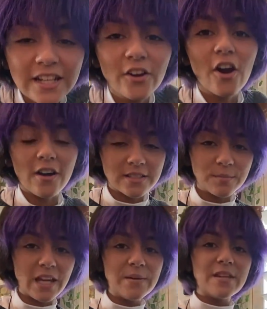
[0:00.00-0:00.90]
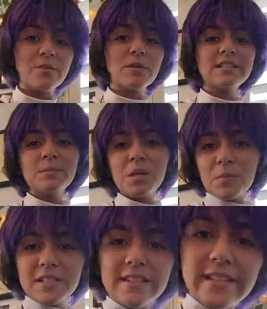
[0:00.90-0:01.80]
see our awesome gaming. You wanna see me and
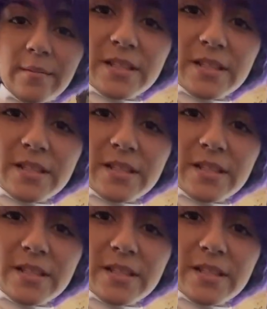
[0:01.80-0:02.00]
Mercedes game